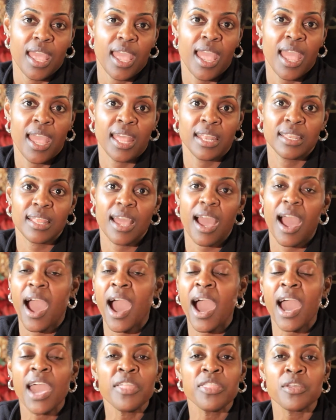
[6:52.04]
And
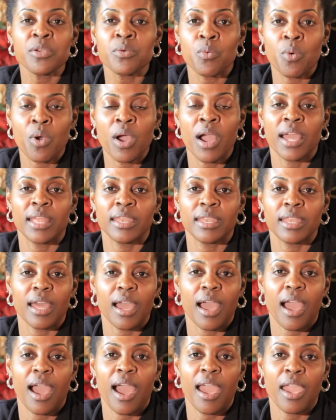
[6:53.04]
either one,
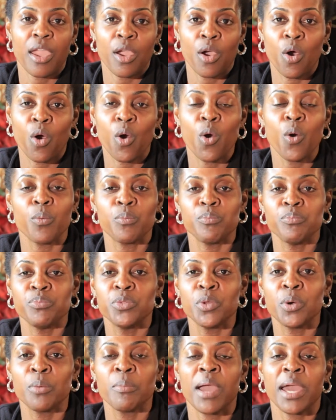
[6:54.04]
I hope
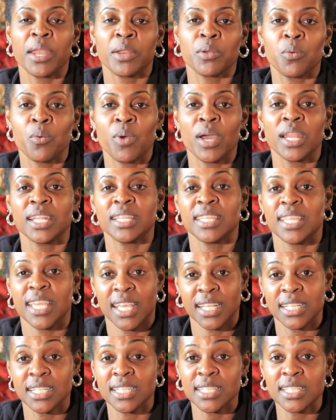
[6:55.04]
no matter what, at the
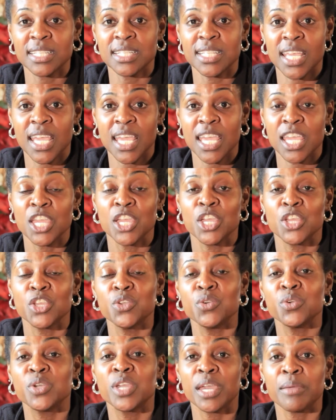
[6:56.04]
end of the day,
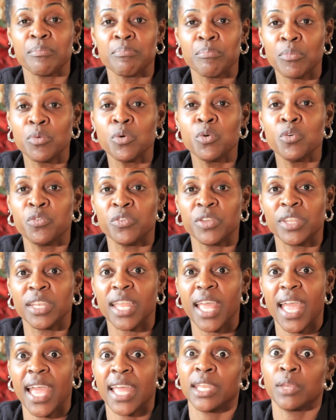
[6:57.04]
you get moving,
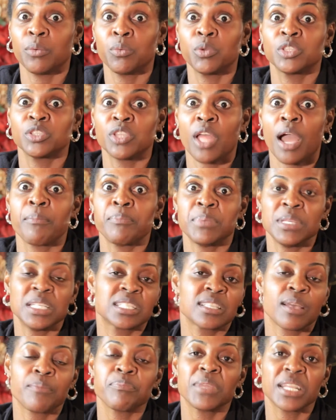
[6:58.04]
and it will not be
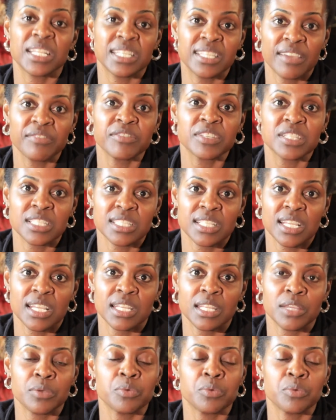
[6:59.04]
something devastating.